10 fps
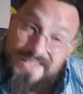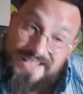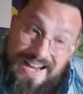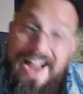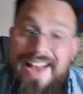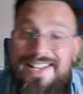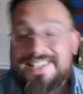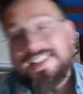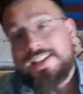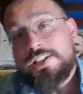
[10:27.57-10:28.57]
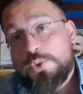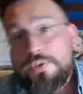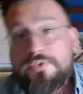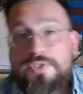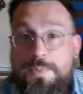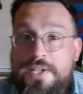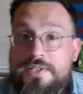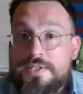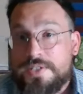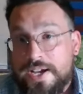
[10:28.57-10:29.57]
Kind of stinks to have
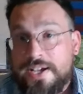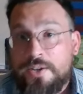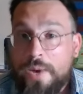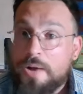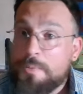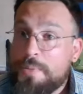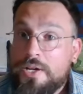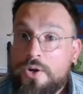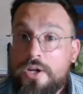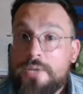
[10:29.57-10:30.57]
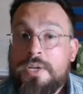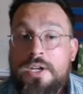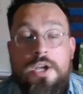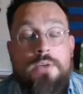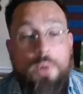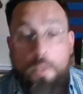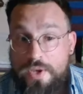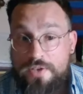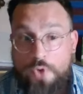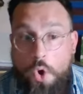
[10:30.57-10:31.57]
spent a second round pick on him, but
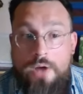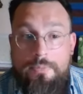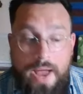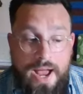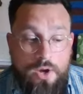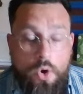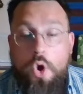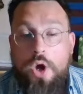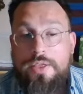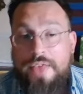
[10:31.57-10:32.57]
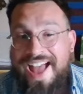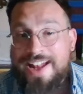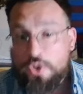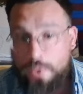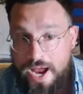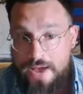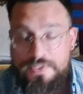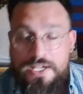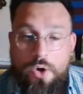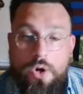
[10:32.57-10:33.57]
we have gone back on that
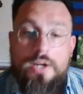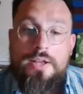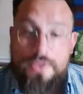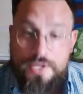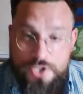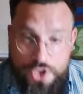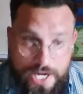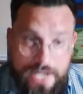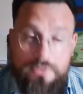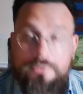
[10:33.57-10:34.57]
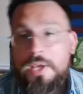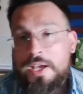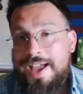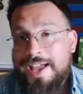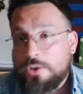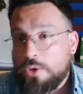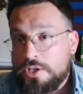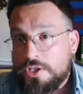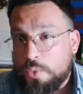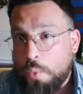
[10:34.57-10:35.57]
draft on this channel and
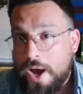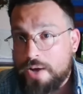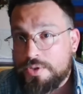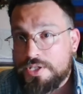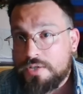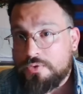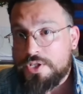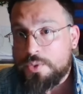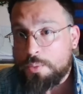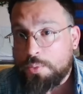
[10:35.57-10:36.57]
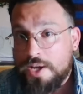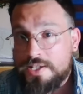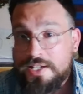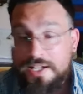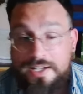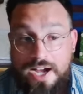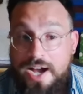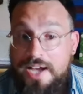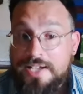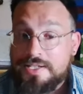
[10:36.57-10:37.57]
looked at the wide receivers that were present, and
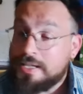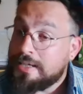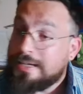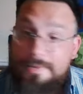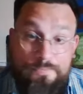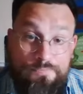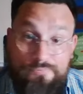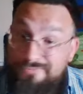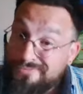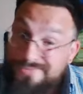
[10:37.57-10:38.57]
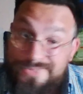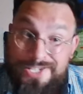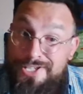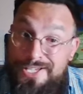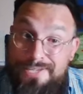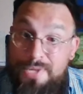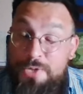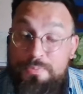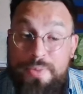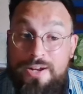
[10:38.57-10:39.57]
guys, didn't get
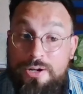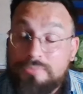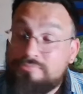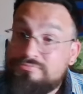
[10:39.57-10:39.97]
much better.